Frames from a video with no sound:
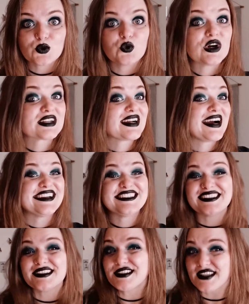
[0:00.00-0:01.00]
What
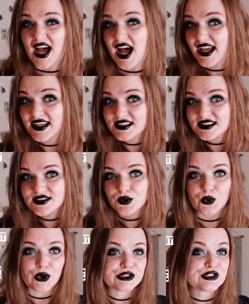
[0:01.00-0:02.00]
kind of size?
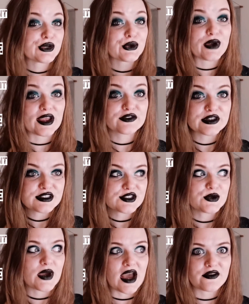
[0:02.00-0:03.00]
What's your reference?
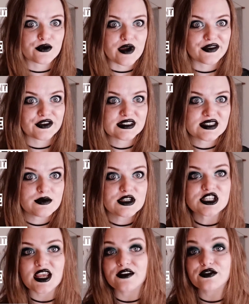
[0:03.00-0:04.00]
Do you have a reference
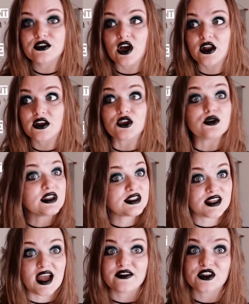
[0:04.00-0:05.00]
image? If not, you
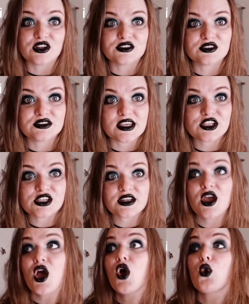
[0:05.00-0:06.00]
need to have a
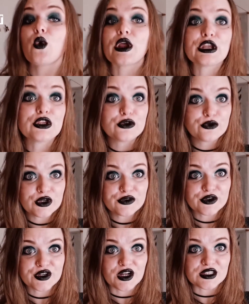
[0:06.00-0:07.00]
consultation. When are you free
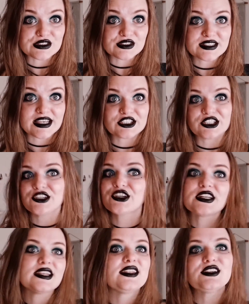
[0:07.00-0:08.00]
for a consultation?
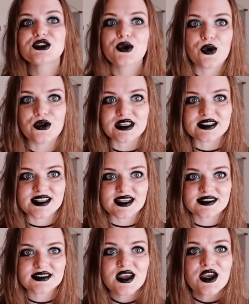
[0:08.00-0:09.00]
You're going to need to know all these
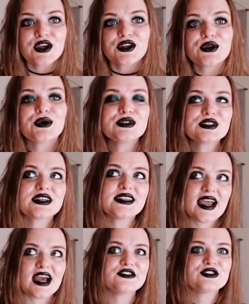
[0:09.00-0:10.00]
things. You're also
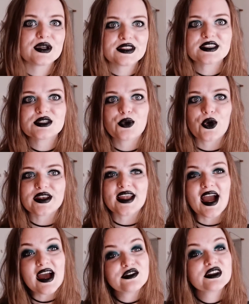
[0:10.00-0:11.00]
going to have to, at this point,
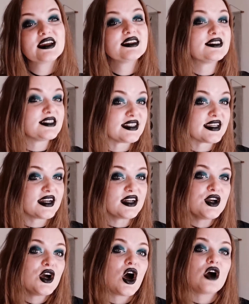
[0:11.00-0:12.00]
have an
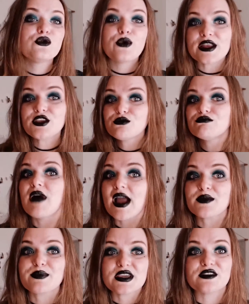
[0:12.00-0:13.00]
idea of when you
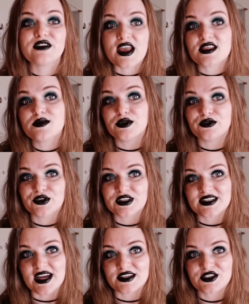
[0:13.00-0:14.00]
might be available for
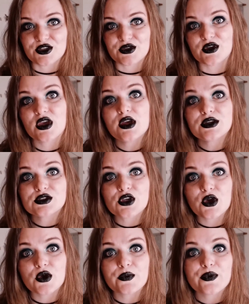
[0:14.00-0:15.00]
the tattoo.
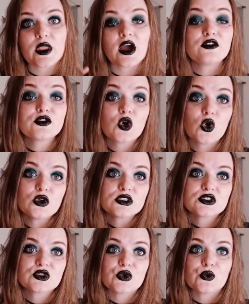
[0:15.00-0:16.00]
So, of
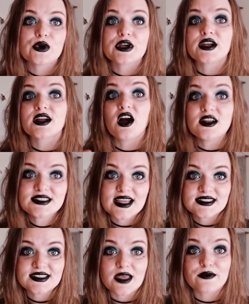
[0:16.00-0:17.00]
course, we're
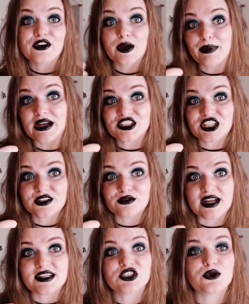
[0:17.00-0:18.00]
contacting them for a budget, right?